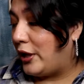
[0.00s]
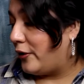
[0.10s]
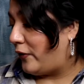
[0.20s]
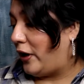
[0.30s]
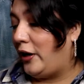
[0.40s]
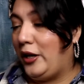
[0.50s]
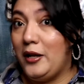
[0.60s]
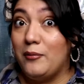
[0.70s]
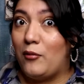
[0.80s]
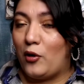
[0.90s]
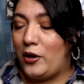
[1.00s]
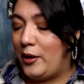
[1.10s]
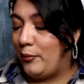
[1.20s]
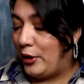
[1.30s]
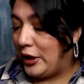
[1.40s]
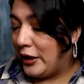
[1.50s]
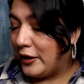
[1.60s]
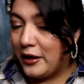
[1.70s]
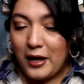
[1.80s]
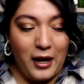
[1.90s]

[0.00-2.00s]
good variety, more than pretty good.